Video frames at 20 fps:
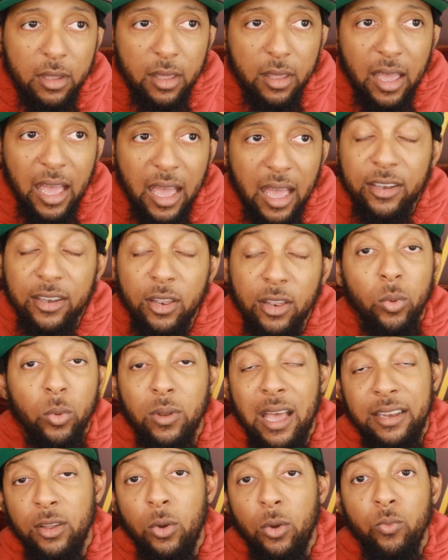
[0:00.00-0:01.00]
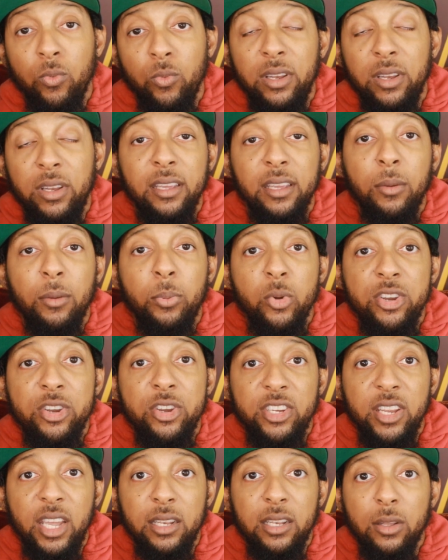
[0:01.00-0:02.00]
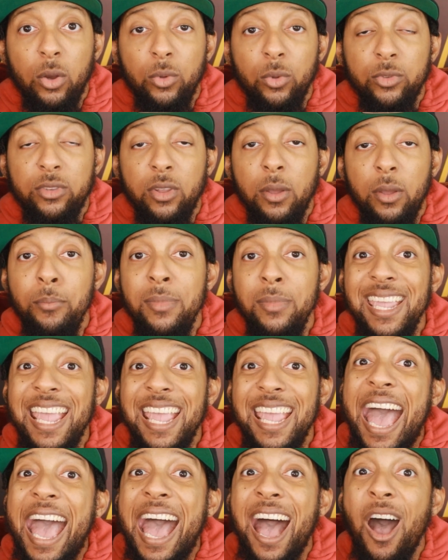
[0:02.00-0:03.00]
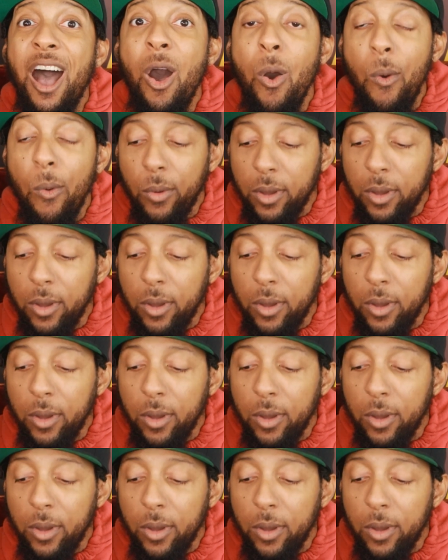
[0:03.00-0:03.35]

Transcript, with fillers: I don't I don't really appreciate those. Meow.